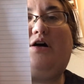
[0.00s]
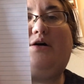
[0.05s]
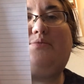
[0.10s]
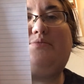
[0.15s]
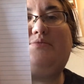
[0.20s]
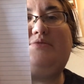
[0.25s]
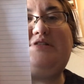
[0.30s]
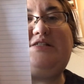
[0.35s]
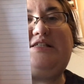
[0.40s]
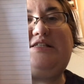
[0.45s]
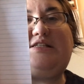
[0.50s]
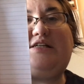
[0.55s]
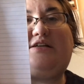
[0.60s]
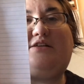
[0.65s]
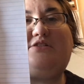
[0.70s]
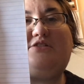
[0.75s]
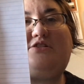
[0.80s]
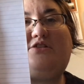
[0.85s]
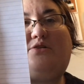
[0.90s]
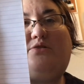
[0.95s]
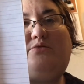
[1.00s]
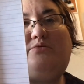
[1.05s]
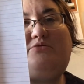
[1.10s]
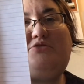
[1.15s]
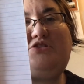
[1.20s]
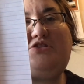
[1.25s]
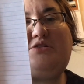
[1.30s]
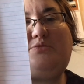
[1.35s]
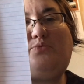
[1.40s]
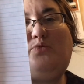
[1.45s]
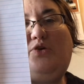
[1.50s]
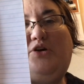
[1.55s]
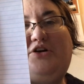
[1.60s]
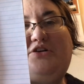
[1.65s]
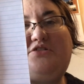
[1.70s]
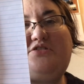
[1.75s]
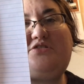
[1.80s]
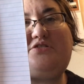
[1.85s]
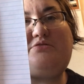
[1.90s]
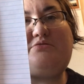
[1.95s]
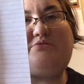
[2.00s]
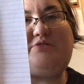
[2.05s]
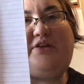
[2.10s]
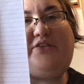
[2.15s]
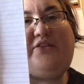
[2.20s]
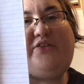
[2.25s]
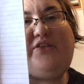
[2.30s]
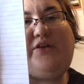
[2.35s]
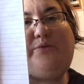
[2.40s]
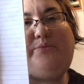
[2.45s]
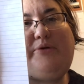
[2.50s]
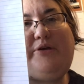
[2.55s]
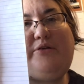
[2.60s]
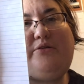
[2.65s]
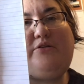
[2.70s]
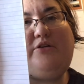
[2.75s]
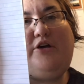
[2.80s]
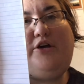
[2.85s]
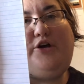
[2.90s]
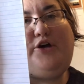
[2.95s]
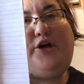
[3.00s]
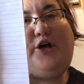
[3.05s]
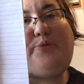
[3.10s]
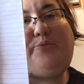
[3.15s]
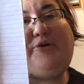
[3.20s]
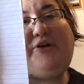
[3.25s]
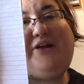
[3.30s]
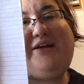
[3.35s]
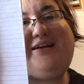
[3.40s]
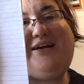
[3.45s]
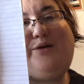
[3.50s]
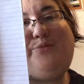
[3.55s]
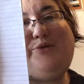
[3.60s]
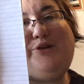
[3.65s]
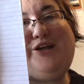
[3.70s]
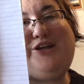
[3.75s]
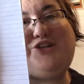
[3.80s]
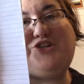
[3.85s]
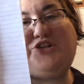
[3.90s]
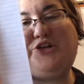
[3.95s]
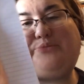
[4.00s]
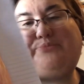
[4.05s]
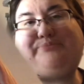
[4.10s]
details, so just some words. So I thought that'd be a pretty combination.